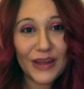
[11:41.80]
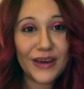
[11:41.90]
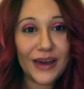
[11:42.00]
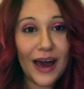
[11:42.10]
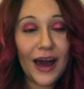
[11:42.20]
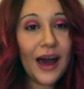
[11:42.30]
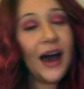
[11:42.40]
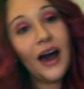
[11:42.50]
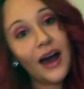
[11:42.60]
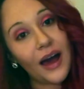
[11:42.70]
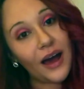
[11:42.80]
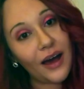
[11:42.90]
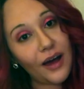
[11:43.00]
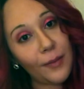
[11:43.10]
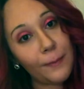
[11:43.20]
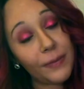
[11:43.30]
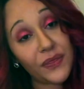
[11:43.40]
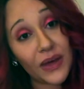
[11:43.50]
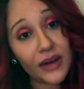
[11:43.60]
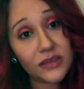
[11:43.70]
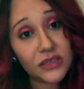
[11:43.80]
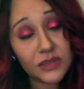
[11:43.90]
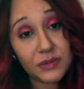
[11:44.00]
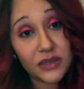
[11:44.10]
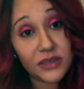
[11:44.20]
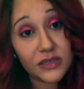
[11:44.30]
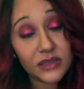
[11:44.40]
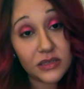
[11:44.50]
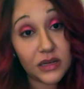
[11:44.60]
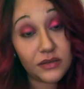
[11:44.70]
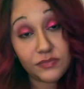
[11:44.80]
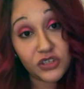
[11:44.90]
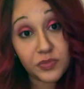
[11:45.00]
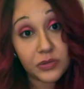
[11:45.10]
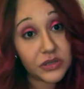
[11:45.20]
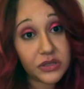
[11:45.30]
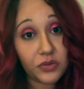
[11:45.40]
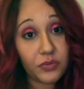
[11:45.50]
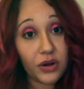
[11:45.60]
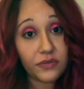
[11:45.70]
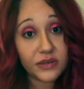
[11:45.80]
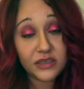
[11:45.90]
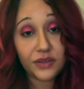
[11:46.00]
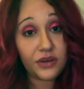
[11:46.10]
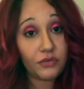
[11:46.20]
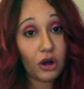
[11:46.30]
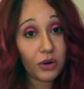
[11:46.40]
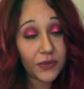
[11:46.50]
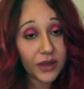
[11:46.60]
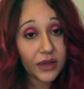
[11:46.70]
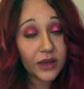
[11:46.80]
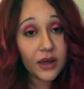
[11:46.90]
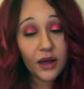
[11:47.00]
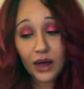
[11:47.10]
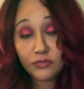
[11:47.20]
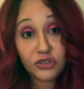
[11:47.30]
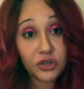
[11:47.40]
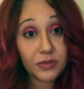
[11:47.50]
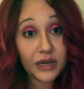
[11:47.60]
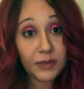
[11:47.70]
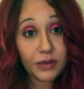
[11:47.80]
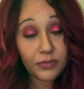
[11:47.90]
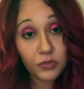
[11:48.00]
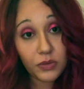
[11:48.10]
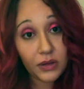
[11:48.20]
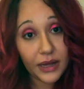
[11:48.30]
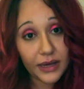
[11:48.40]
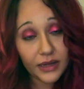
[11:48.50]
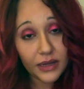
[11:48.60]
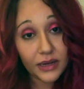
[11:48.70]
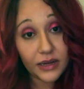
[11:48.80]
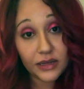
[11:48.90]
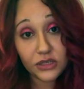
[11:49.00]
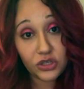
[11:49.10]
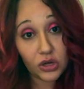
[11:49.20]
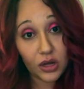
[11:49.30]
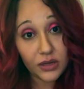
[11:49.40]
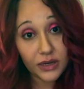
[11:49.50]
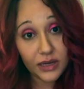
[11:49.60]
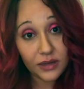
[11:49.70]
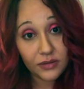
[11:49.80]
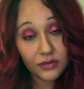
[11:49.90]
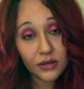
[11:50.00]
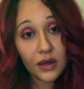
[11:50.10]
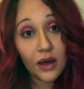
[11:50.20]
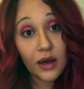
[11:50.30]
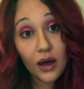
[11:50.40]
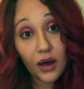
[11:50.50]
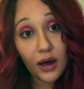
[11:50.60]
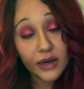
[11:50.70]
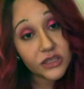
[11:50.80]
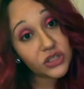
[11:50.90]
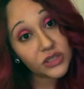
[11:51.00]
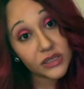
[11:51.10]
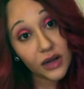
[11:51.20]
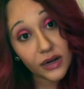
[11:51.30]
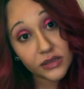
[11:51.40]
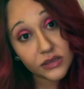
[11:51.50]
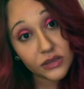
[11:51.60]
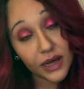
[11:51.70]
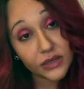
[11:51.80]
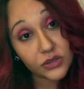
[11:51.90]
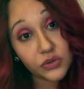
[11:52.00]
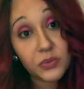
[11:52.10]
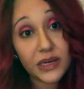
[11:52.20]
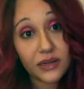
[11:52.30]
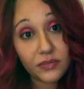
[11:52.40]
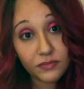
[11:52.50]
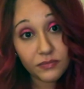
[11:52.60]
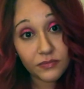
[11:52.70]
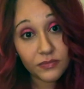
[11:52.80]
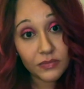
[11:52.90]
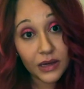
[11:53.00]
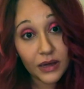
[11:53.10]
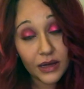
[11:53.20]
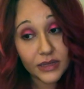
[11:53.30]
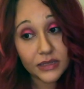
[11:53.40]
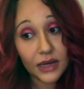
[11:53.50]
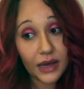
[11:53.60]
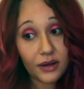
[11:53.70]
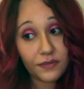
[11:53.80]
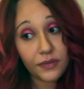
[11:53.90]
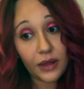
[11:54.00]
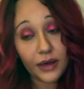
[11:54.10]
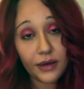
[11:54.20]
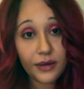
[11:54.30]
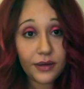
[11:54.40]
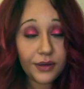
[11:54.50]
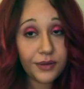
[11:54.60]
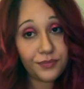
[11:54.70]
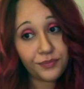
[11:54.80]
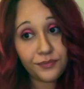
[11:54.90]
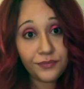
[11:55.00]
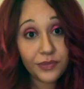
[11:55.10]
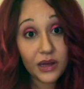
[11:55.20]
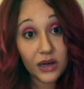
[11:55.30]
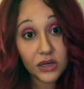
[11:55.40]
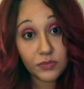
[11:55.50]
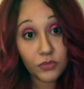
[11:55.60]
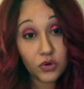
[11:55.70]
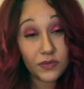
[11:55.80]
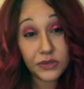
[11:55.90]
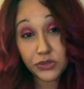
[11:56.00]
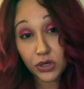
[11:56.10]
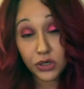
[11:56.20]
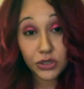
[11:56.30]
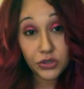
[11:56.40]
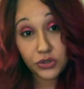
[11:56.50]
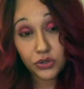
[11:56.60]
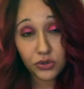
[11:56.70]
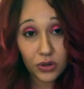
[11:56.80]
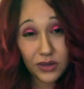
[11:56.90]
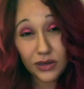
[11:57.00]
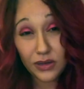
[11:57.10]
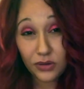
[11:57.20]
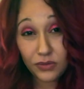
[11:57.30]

Yeah. But that is just because, just personal preference, nothing wrong with it. I'm sure plenty of people will like it. It is chocolatey. It's just not as sweet. It's kind of like more of a dark chocolate